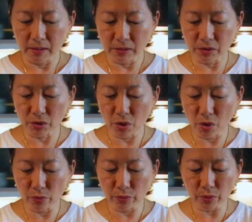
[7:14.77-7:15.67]

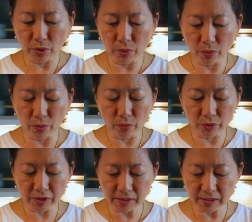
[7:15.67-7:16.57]
So
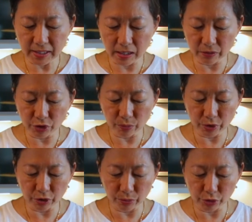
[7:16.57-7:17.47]
this is how you
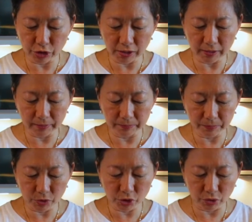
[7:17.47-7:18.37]
would usually
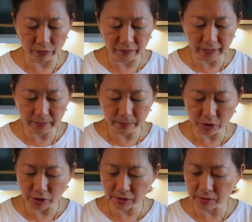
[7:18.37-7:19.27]
serve it.
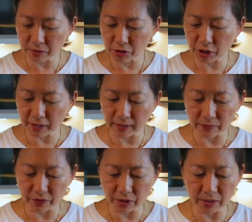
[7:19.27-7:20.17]
Just tuck
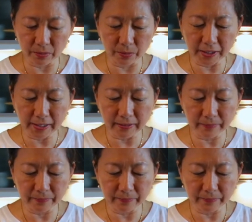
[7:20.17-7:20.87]
everything away,